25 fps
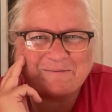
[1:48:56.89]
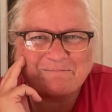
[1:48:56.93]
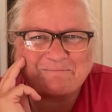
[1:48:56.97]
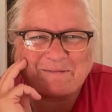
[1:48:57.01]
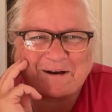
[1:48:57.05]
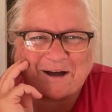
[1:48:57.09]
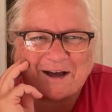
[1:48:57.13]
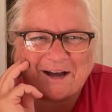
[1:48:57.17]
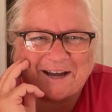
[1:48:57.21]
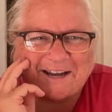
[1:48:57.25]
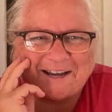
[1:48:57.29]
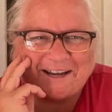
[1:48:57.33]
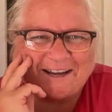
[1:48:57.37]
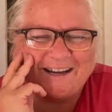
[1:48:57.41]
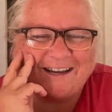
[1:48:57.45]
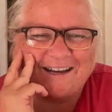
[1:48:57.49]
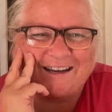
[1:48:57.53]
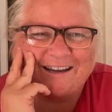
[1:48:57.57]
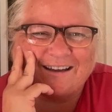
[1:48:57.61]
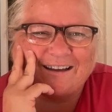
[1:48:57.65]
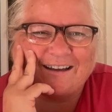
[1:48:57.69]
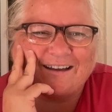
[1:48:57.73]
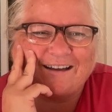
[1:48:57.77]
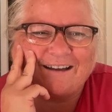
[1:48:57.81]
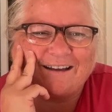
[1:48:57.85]

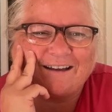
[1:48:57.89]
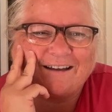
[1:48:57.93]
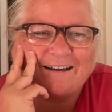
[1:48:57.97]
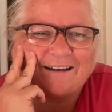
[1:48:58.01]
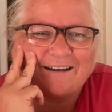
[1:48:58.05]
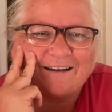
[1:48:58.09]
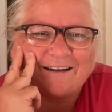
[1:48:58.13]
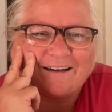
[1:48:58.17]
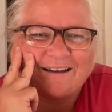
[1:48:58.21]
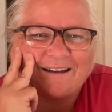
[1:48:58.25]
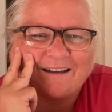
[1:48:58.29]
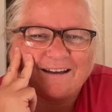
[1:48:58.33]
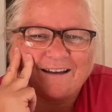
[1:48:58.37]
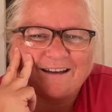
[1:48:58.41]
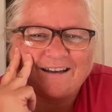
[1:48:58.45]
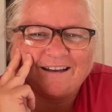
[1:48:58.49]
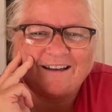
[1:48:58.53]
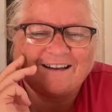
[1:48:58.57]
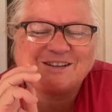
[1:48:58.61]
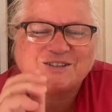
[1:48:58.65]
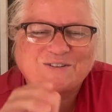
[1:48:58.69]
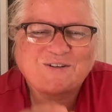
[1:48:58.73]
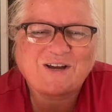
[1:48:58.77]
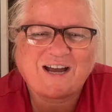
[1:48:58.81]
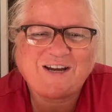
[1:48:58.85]
my,
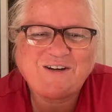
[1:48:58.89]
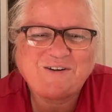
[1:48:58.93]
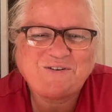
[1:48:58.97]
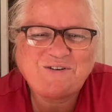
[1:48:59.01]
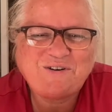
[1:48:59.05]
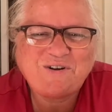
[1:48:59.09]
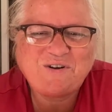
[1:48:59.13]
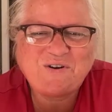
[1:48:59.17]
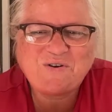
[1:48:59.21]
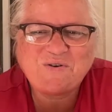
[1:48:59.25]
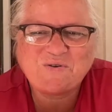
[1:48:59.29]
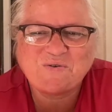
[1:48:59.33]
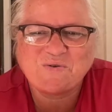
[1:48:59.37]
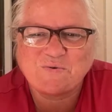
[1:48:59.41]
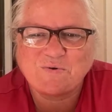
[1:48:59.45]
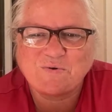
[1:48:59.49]
so I don't know.